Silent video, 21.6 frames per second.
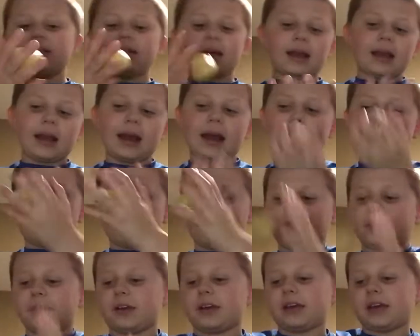I
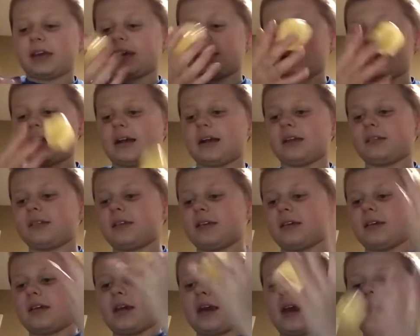have the
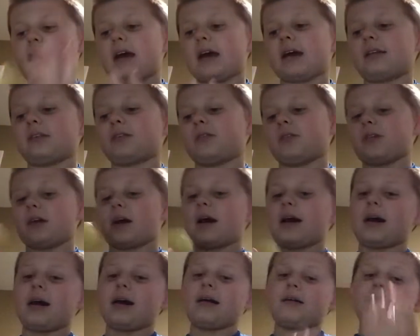candy and the
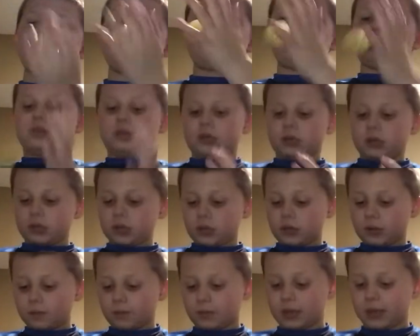
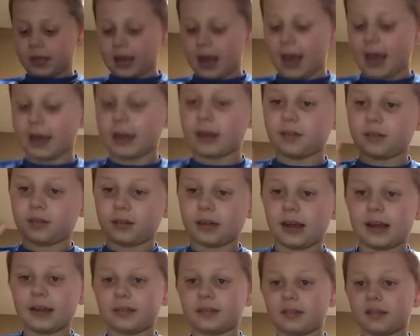banana
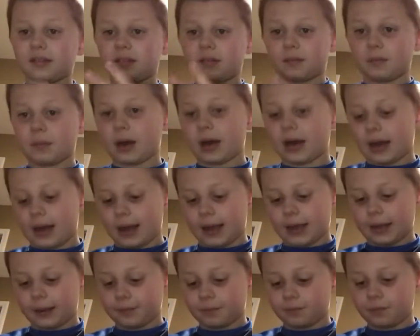slices in
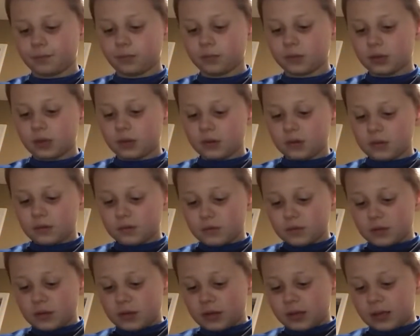mine.
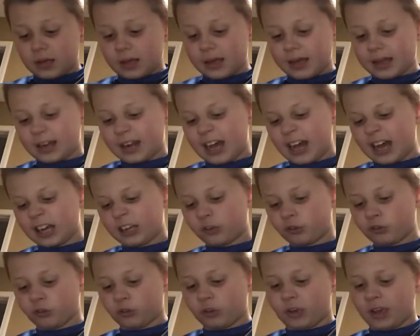And
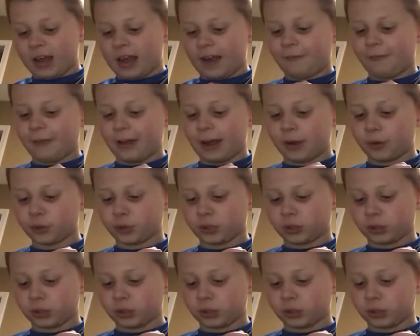actually, I found a